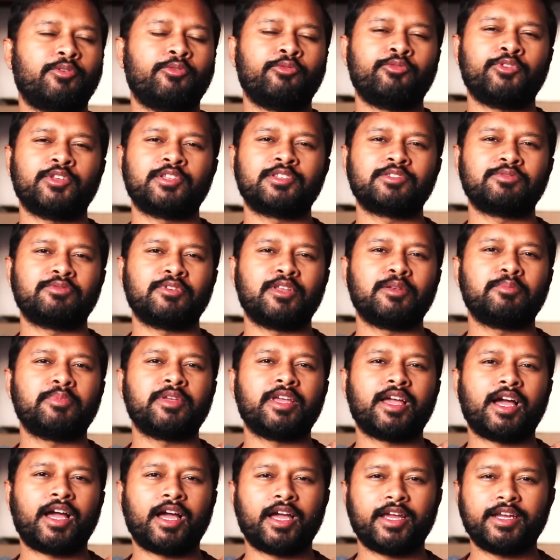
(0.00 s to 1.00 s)
which will be
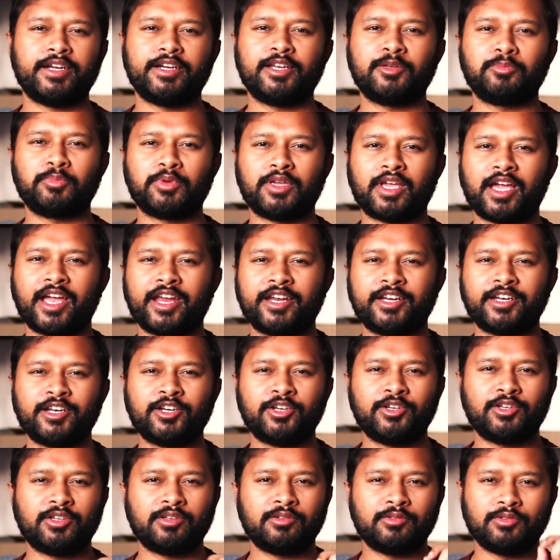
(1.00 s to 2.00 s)
hiding behind
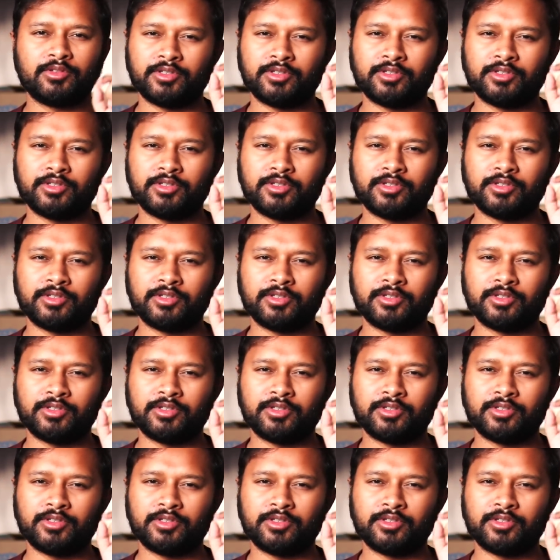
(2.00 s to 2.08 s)
and